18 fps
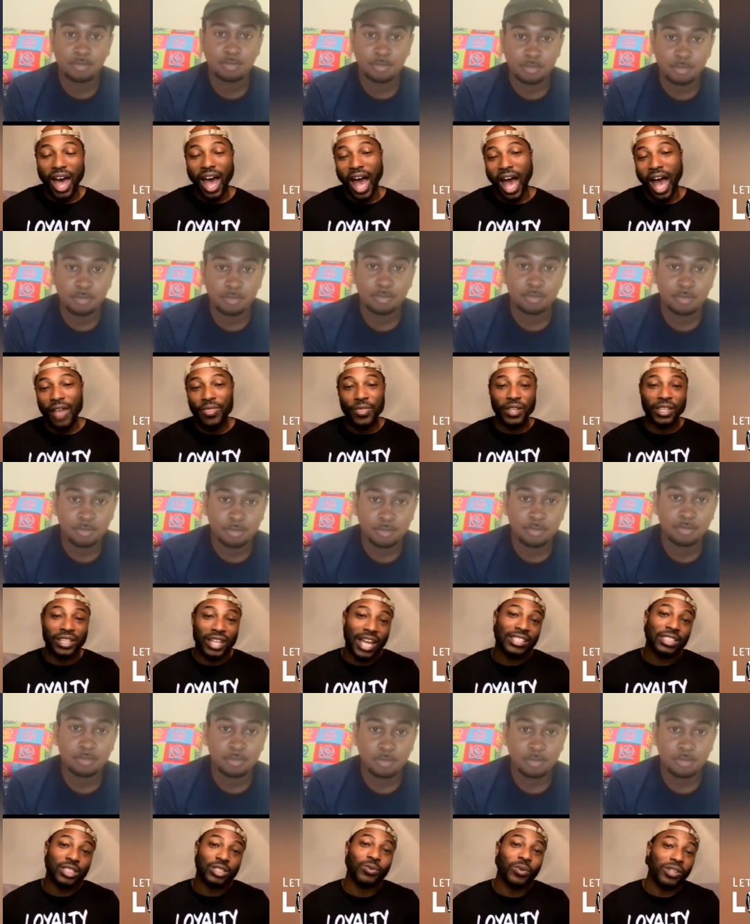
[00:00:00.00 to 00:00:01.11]
Speaker 1: I think in that
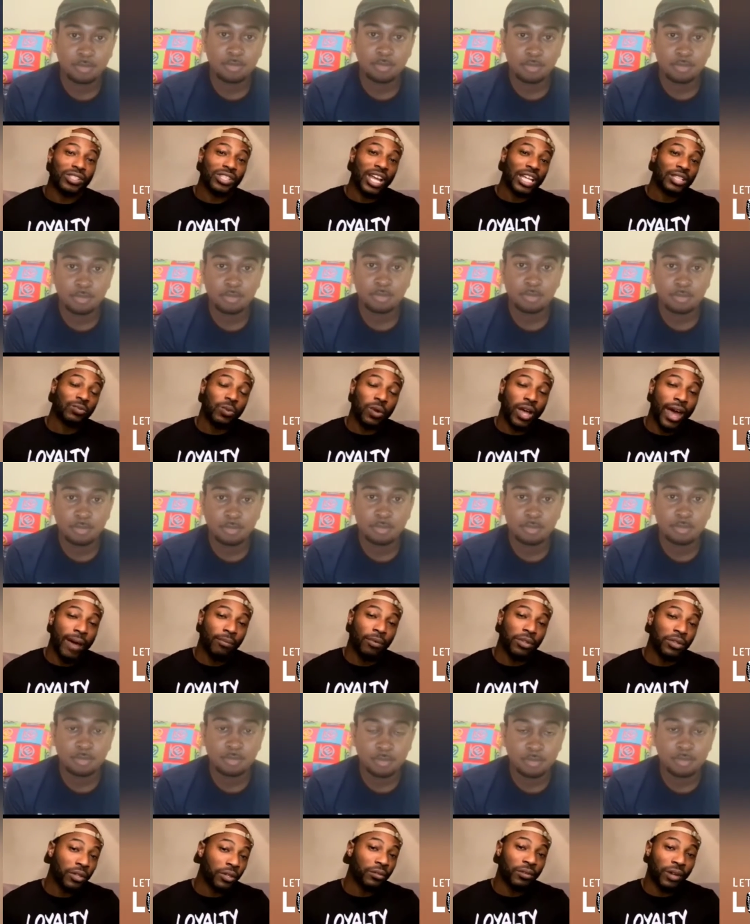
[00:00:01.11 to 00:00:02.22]
situation, that's what happened with
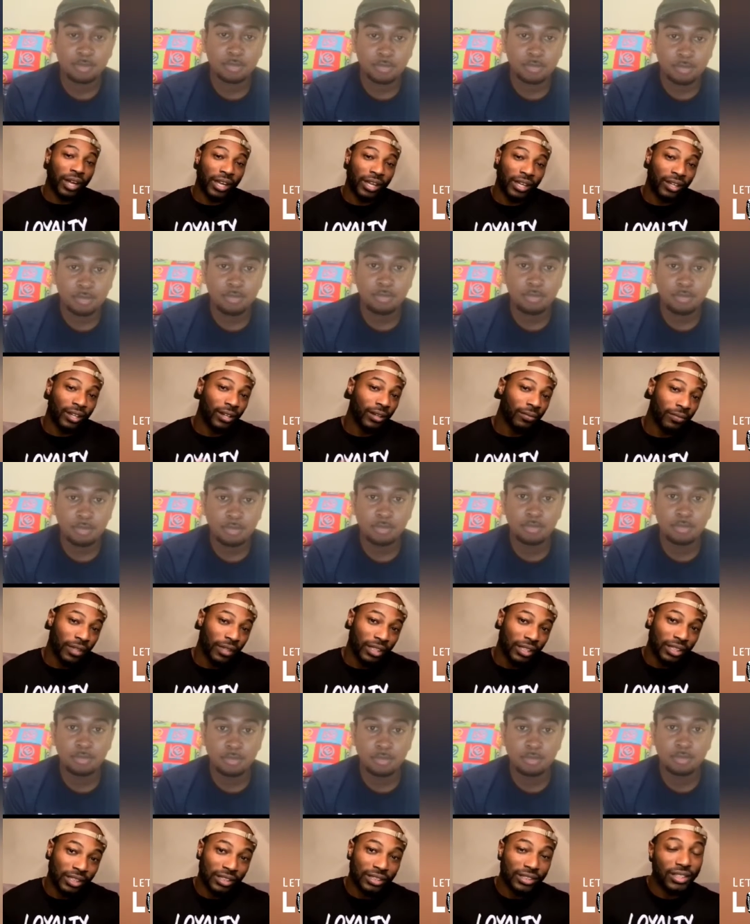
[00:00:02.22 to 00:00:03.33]
her rant, her venting,
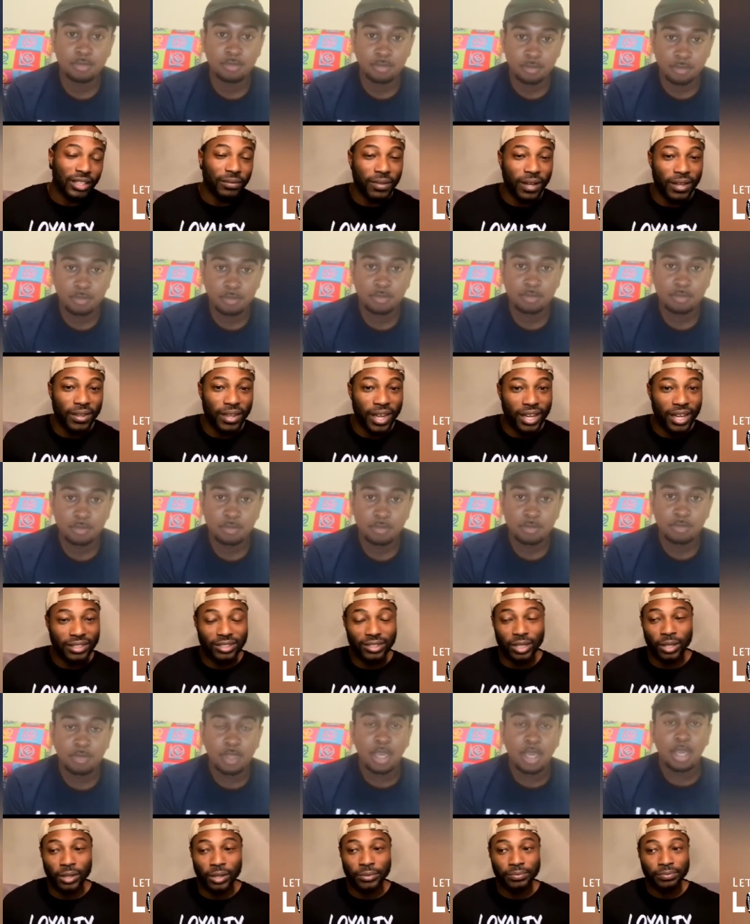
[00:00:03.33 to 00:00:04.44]
and stuff like that.
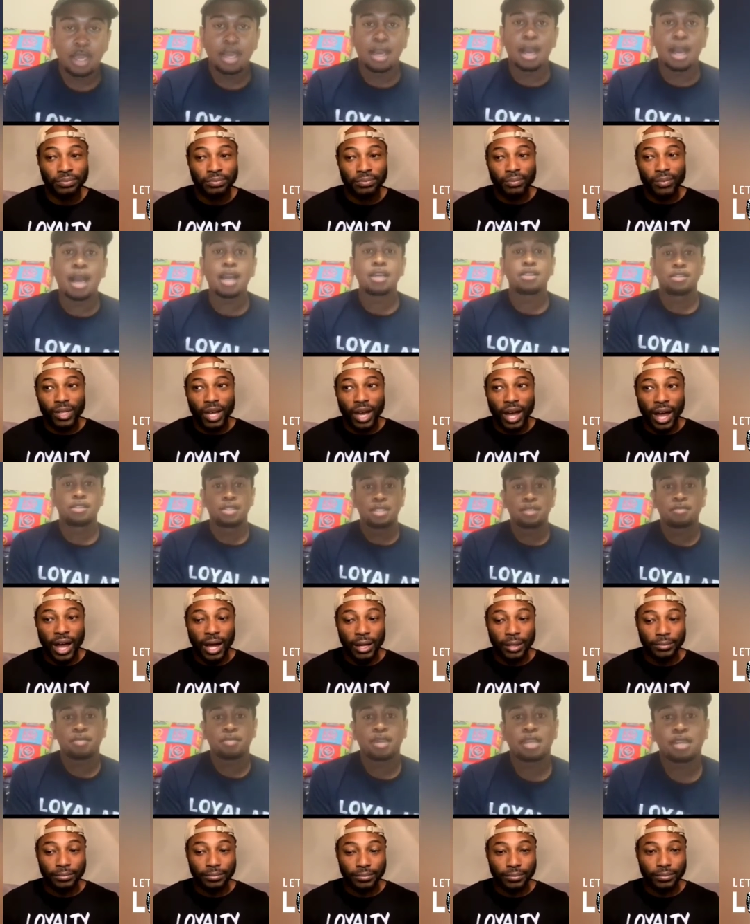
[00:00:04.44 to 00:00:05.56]
So I agree. Uh,
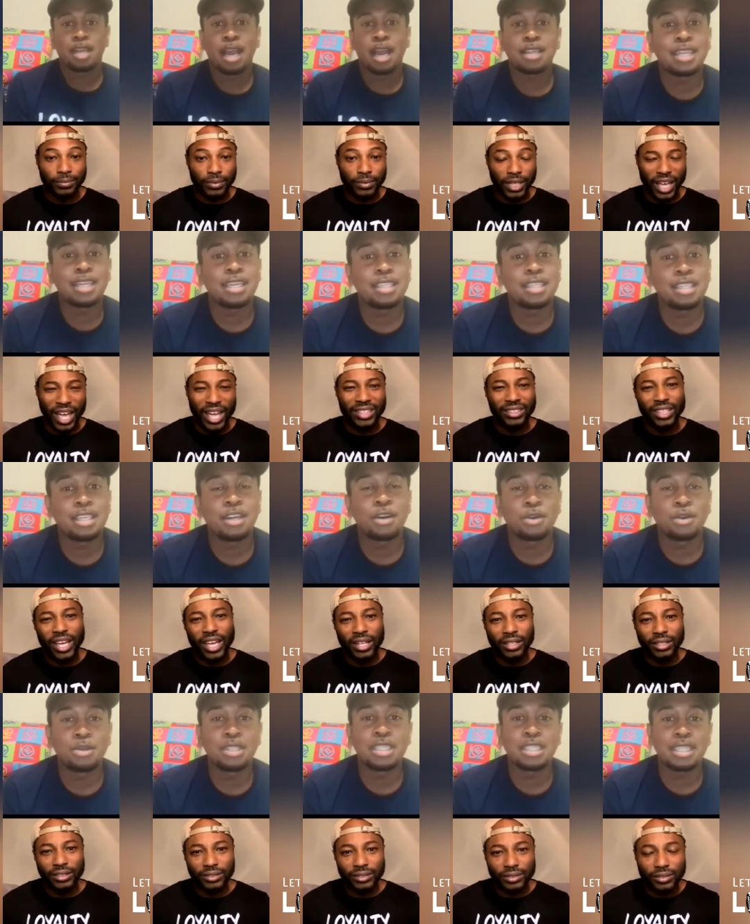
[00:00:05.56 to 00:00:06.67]
I think
Speaker 2: the
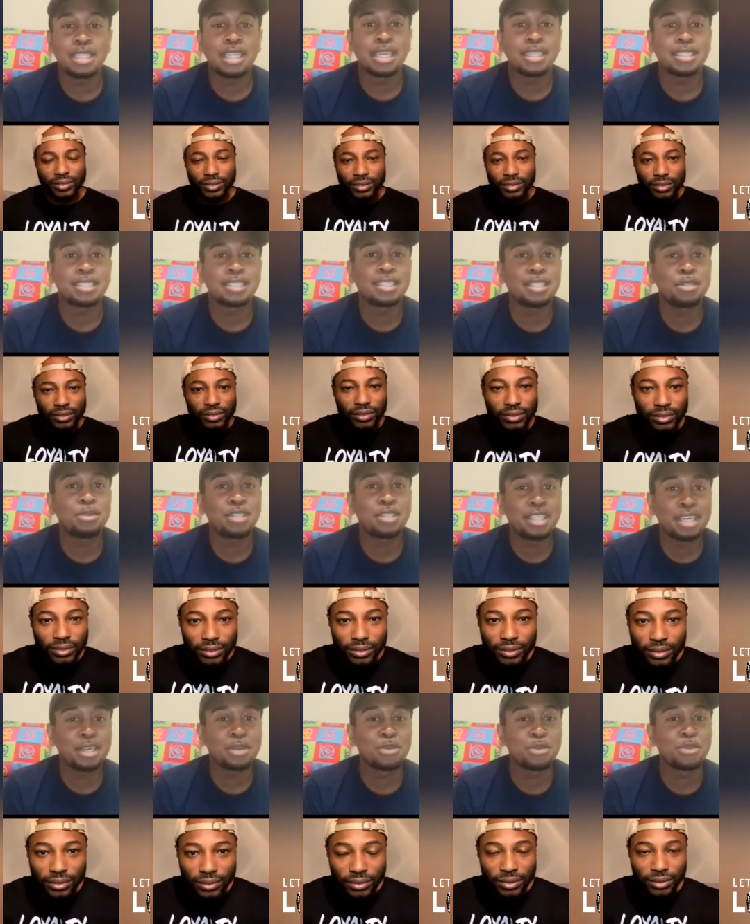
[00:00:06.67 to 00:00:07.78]
only thing she
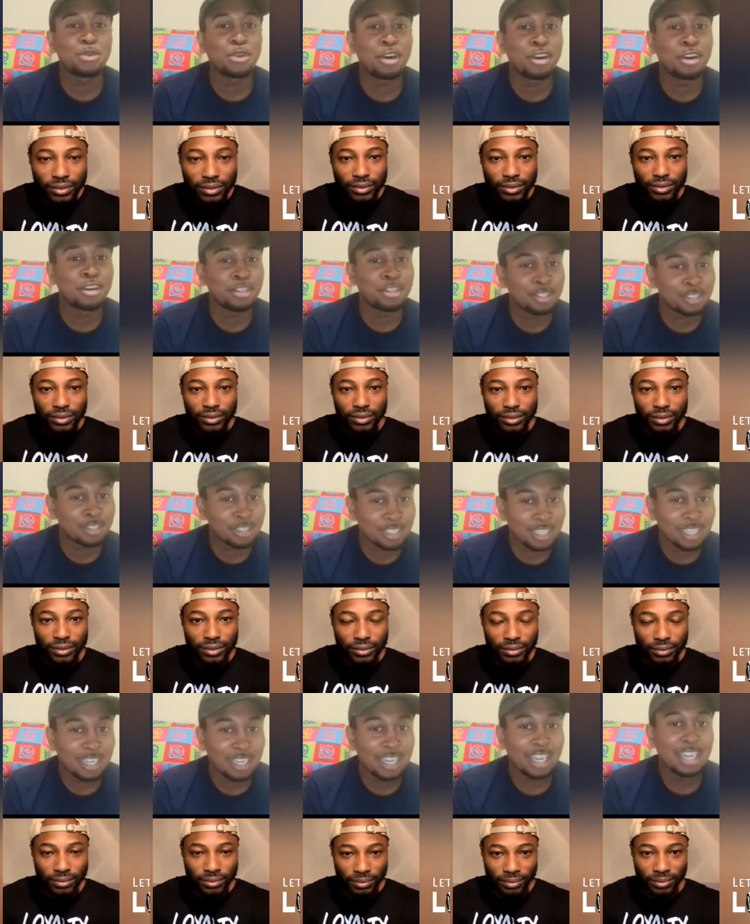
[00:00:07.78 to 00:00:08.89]
did wrong
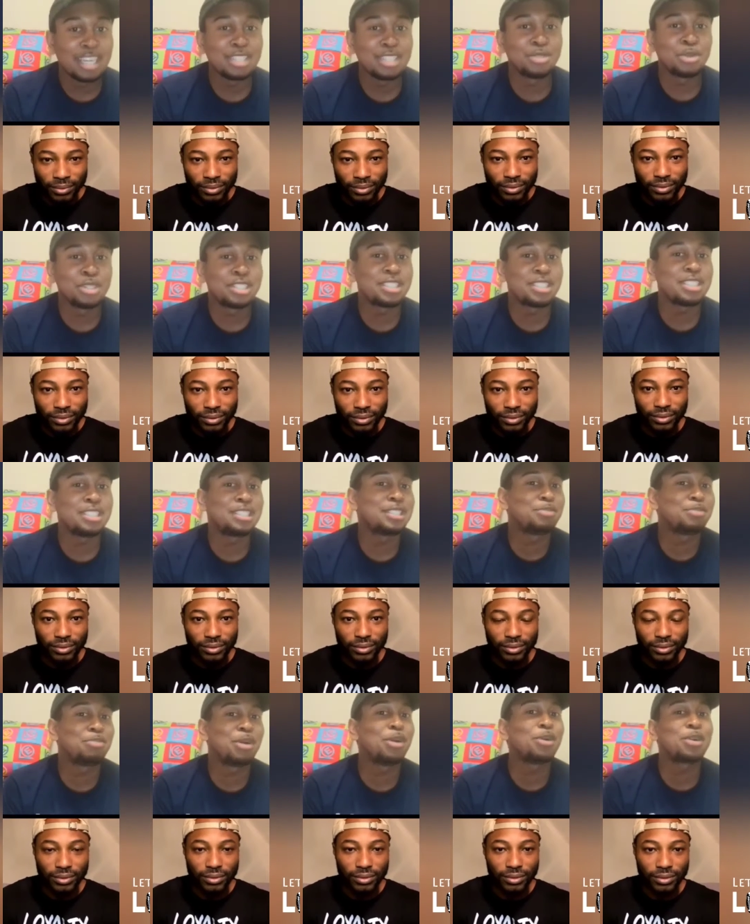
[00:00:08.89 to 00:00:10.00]
mm-hmm. is when she
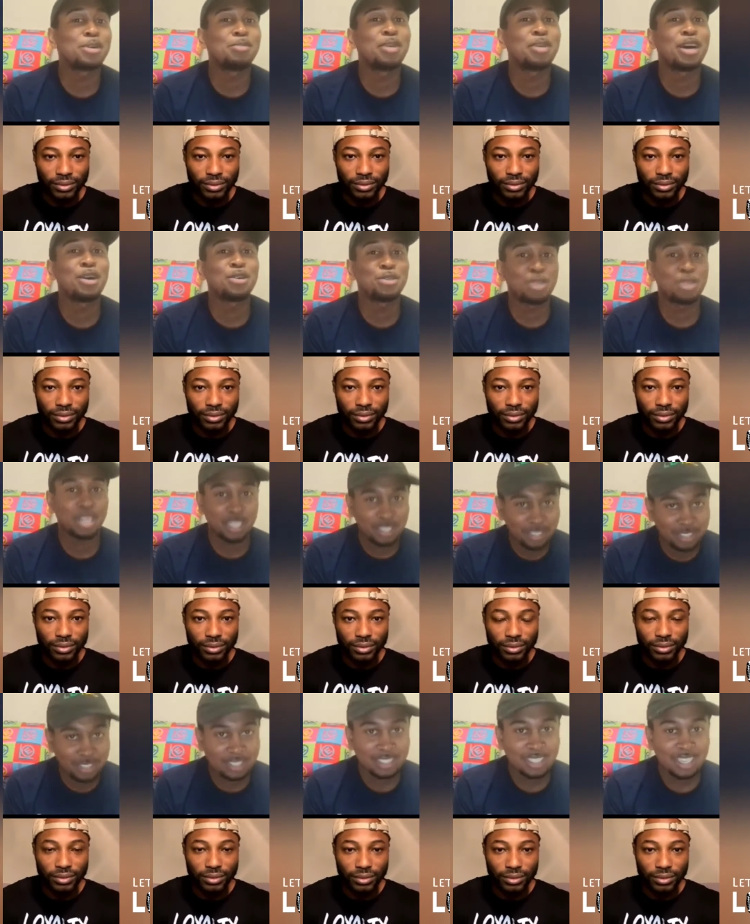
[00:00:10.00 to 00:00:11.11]
spoke about
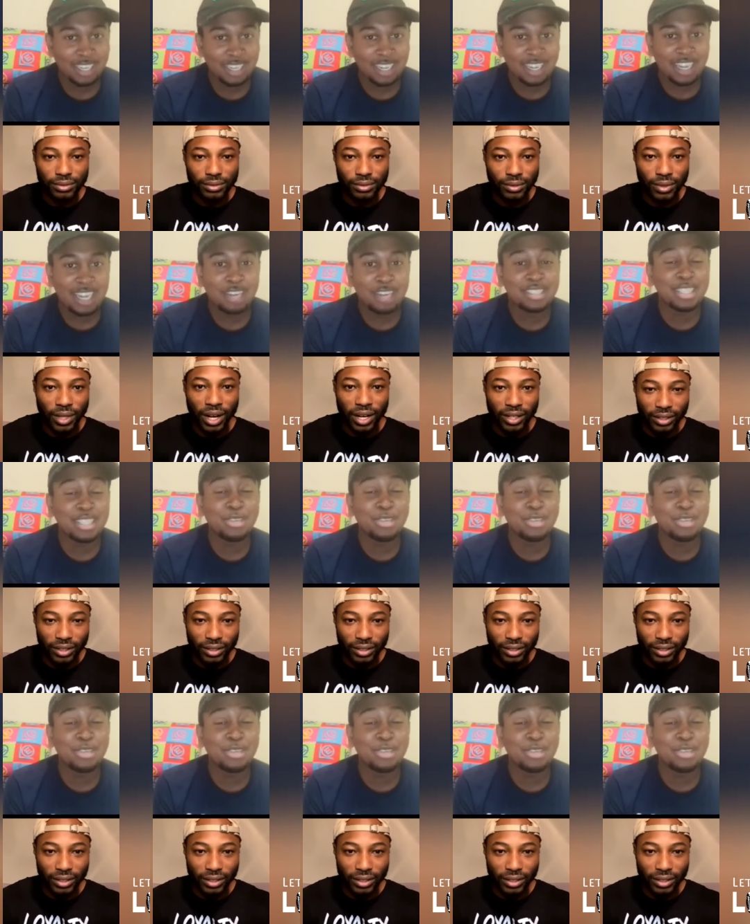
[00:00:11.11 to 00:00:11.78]
race. Right. If she